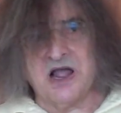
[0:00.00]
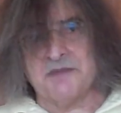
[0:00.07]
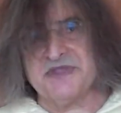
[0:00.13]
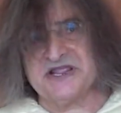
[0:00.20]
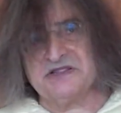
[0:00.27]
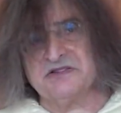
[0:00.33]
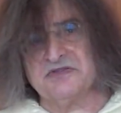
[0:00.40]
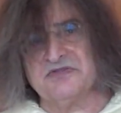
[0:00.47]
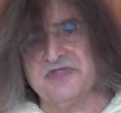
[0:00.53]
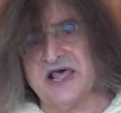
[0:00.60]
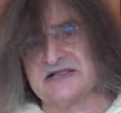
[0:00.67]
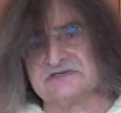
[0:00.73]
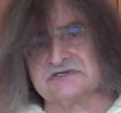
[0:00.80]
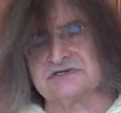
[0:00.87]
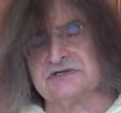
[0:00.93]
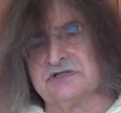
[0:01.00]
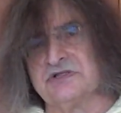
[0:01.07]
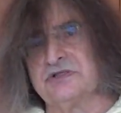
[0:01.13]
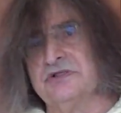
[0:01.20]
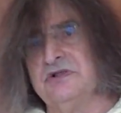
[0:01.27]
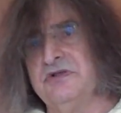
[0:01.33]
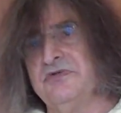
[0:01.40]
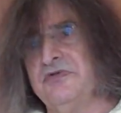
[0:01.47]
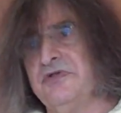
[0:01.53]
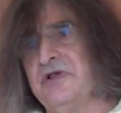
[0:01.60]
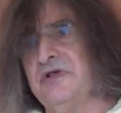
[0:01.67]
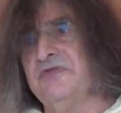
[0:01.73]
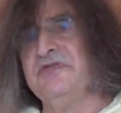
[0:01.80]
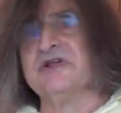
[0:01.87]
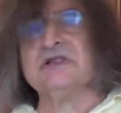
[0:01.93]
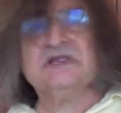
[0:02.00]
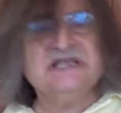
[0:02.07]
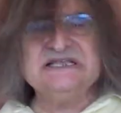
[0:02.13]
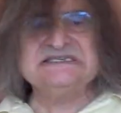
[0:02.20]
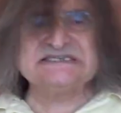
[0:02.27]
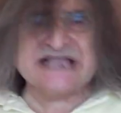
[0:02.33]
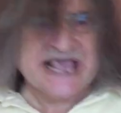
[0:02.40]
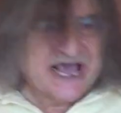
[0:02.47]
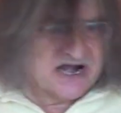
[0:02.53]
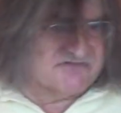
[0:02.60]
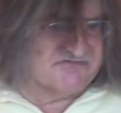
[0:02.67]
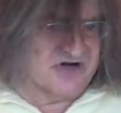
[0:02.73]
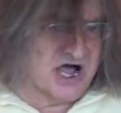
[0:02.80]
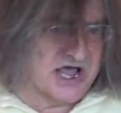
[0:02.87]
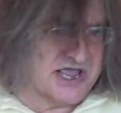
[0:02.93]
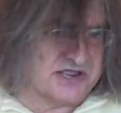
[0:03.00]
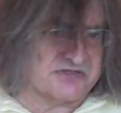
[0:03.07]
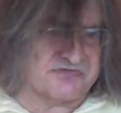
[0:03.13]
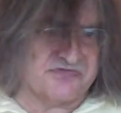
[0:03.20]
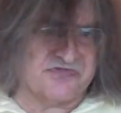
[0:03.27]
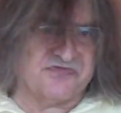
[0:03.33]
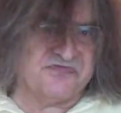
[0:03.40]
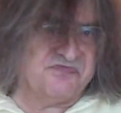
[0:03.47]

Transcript: I mean, that's the least edifying